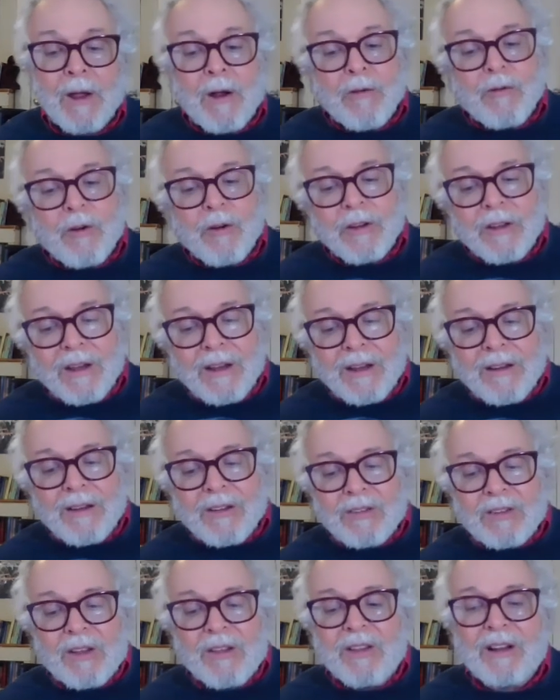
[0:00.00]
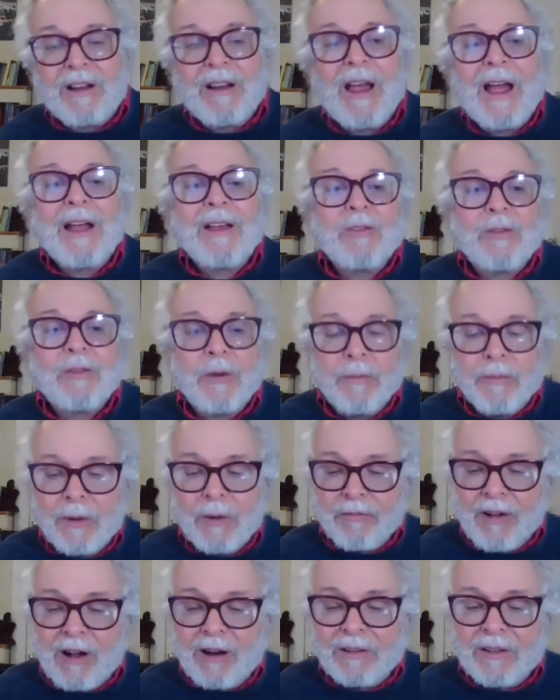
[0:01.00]
For years in the classroom, you
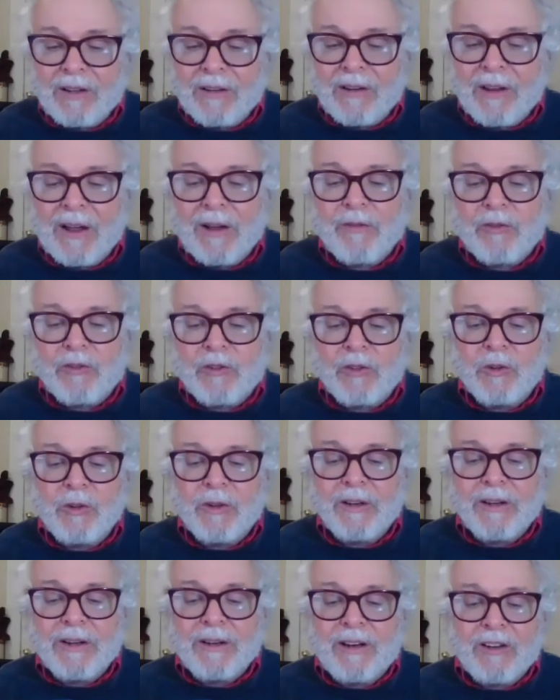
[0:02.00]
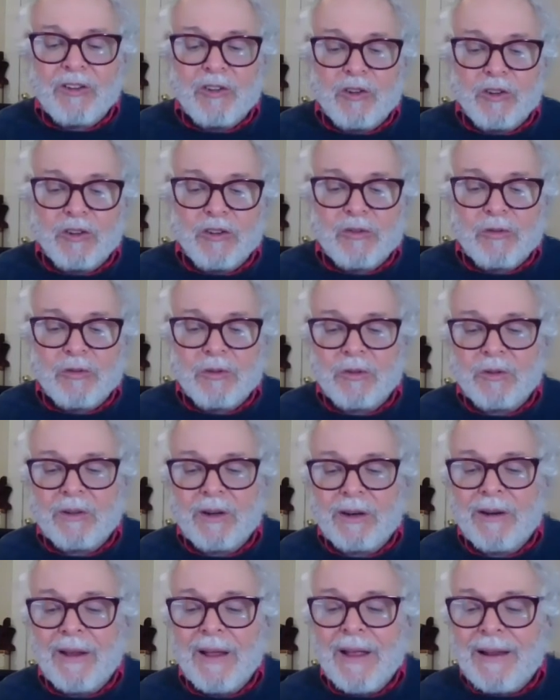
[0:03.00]
brought to life Juliet and Gertrude
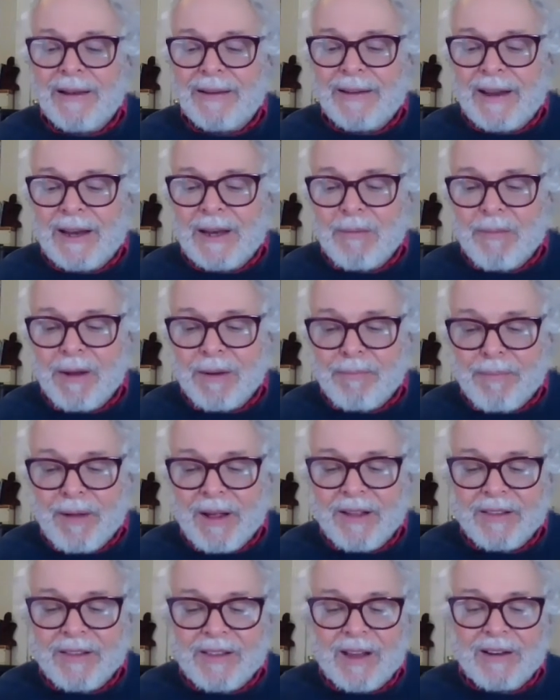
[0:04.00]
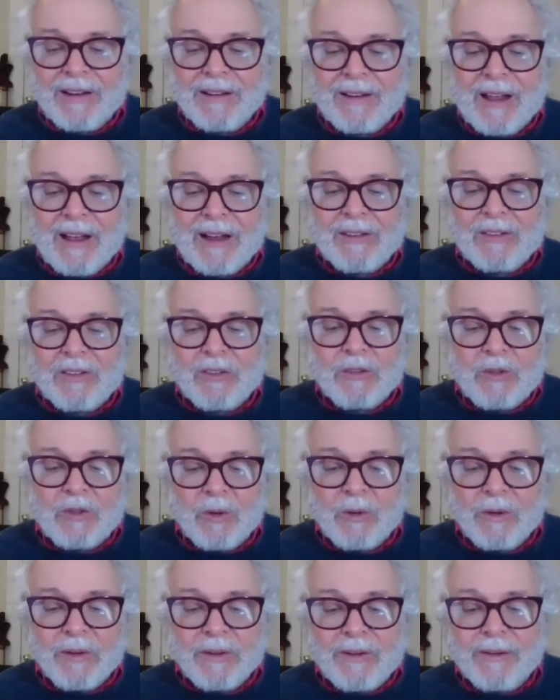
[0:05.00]
and Lady Macbeth and Eliza
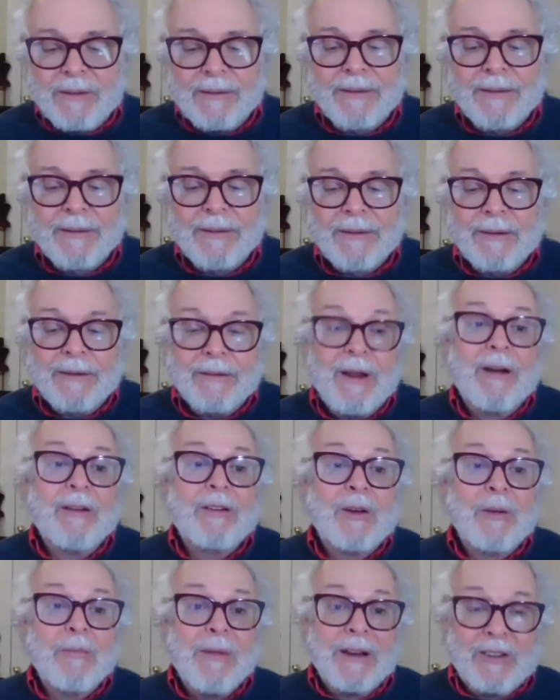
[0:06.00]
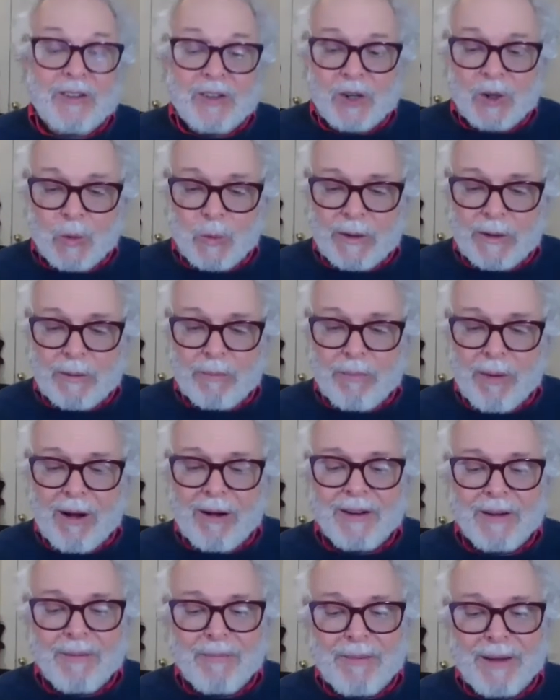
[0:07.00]
Doolittle, not to mention wee
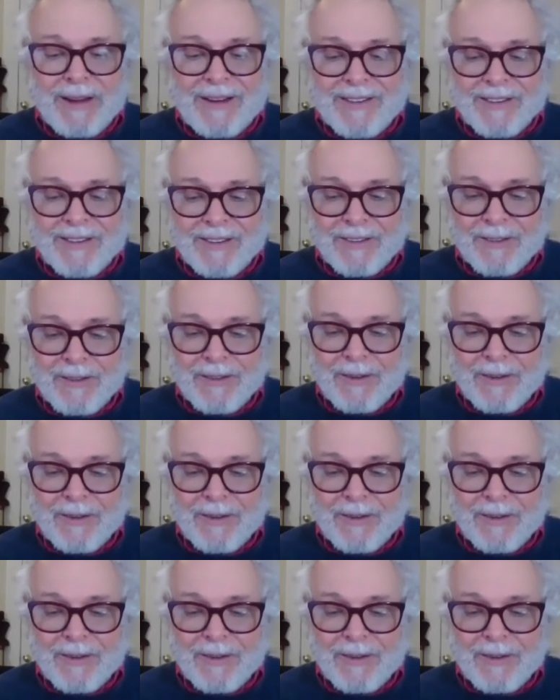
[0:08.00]
Barney Baker.